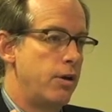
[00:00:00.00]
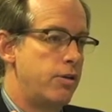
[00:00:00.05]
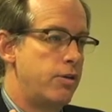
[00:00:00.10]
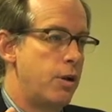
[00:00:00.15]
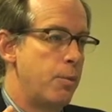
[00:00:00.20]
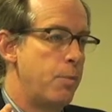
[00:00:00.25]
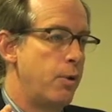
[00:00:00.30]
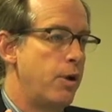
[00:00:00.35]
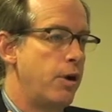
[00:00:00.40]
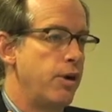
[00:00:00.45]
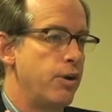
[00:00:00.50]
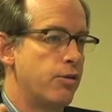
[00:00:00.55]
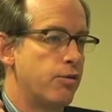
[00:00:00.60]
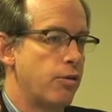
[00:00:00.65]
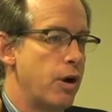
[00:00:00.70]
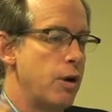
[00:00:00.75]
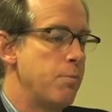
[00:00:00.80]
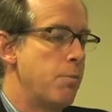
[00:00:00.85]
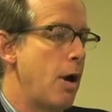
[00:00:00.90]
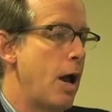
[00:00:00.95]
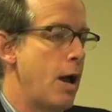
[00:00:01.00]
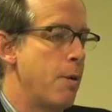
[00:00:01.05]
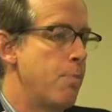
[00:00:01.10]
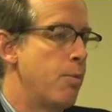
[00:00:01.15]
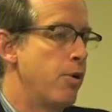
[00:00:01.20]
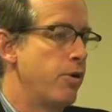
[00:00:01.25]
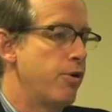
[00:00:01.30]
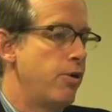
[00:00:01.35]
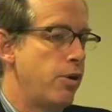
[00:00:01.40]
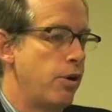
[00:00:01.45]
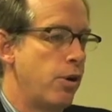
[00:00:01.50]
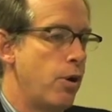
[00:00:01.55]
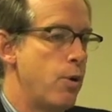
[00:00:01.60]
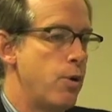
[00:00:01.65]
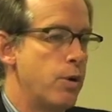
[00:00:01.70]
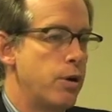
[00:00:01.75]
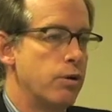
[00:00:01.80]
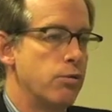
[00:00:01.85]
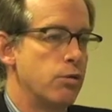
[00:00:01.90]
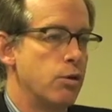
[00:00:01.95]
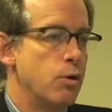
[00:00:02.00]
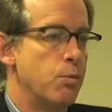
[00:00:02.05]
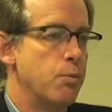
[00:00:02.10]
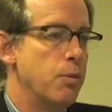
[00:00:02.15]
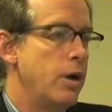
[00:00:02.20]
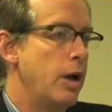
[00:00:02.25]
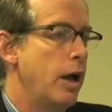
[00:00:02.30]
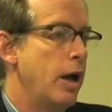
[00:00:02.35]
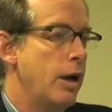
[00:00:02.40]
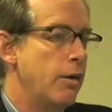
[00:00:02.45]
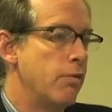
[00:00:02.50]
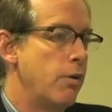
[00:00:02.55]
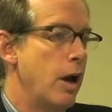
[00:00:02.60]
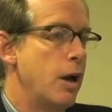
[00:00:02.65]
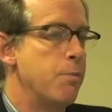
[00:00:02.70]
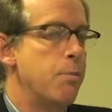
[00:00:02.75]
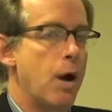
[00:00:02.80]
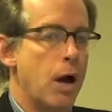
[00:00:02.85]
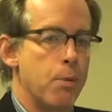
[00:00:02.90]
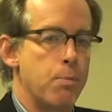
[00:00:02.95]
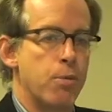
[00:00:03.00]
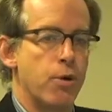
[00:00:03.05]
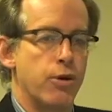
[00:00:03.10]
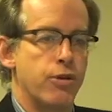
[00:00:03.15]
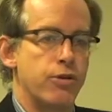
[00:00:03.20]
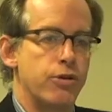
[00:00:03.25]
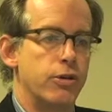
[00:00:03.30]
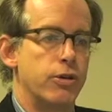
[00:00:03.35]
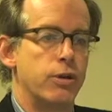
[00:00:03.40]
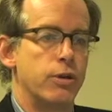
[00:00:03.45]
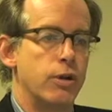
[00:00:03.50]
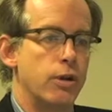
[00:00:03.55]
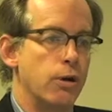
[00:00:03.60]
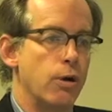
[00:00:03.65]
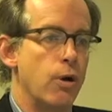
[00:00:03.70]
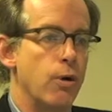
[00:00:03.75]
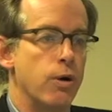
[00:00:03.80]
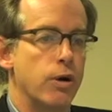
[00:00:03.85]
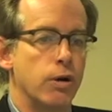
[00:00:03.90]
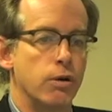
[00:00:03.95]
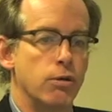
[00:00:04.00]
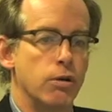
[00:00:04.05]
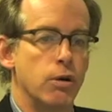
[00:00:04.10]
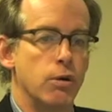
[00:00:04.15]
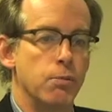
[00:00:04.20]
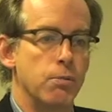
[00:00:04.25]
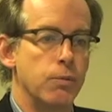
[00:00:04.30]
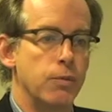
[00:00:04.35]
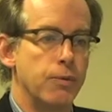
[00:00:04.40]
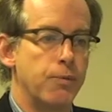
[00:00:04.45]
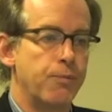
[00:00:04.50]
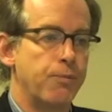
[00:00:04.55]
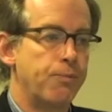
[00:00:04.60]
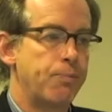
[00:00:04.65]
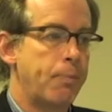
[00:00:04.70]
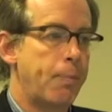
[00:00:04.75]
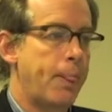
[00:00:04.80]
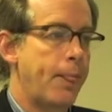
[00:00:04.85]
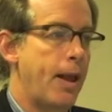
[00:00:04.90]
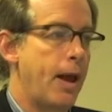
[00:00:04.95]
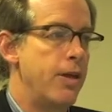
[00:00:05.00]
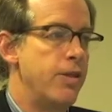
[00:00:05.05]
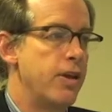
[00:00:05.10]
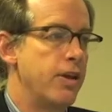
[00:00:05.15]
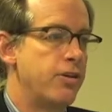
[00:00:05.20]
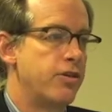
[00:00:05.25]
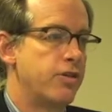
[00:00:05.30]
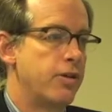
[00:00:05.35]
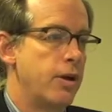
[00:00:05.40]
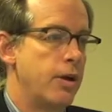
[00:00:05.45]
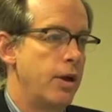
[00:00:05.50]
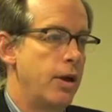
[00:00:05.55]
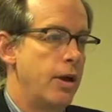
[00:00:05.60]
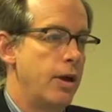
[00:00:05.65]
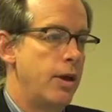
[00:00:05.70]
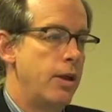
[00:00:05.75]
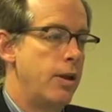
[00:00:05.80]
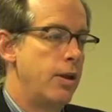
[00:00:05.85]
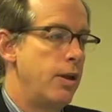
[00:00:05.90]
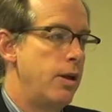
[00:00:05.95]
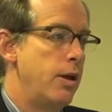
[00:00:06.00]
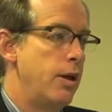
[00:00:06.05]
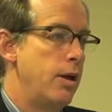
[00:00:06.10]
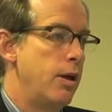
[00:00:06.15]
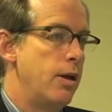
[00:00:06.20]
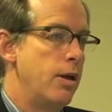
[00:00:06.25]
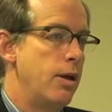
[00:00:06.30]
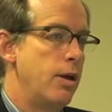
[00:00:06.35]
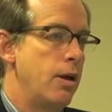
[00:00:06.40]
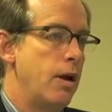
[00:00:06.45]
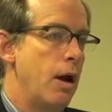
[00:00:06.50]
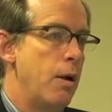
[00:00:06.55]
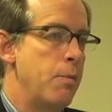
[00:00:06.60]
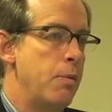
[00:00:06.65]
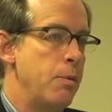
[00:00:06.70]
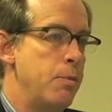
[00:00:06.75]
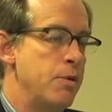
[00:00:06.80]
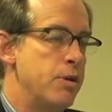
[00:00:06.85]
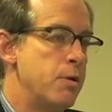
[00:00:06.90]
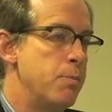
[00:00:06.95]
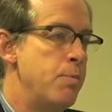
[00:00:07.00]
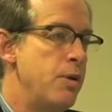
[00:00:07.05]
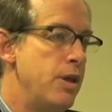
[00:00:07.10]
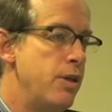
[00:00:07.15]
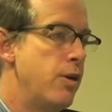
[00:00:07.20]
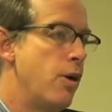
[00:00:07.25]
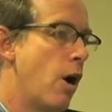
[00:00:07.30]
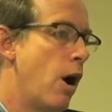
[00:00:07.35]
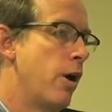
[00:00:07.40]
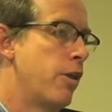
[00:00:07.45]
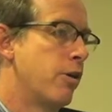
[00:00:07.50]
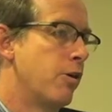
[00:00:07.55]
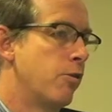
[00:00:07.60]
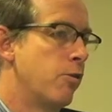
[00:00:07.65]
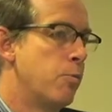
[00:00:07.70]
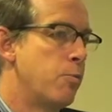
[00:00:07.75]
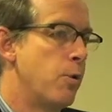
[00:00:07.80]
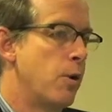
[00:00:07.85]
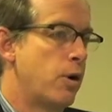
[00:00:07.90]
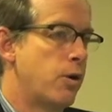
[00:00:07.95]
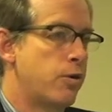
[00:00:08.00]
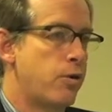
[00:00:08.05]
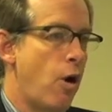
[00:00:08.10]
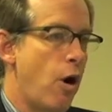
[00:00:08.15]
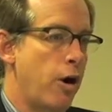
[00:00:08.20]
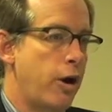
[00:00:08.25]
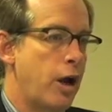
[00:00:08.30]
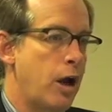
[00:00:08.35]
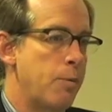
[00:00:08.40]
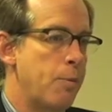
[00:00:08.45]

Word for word: typically is written by a person alone in a room and read by a person alone in a room. And this, I mean, to be the author of a book talking